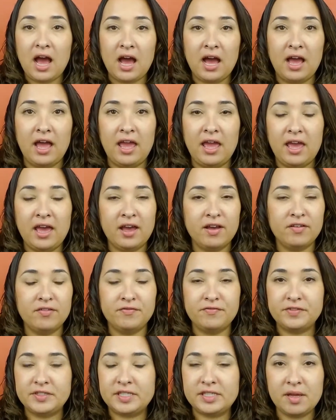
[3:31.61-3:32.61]
I
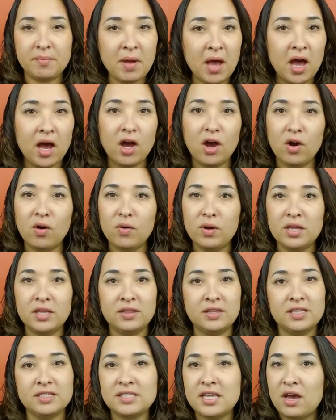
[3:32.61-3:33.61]
have somehow
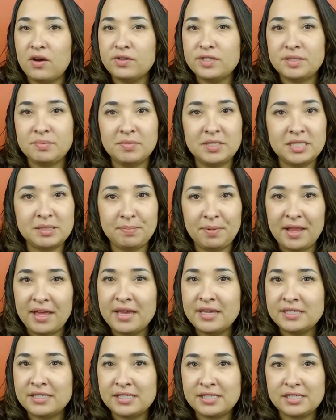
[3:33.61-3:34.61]
in this house
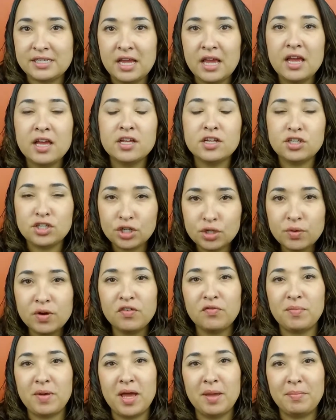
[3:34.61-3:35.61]
misplaced two
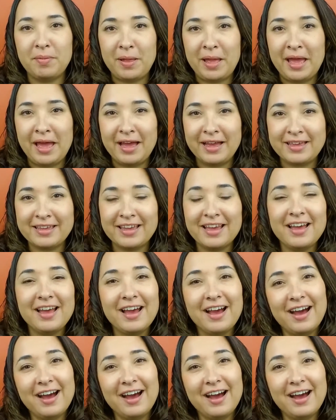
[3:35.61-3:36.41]
of my black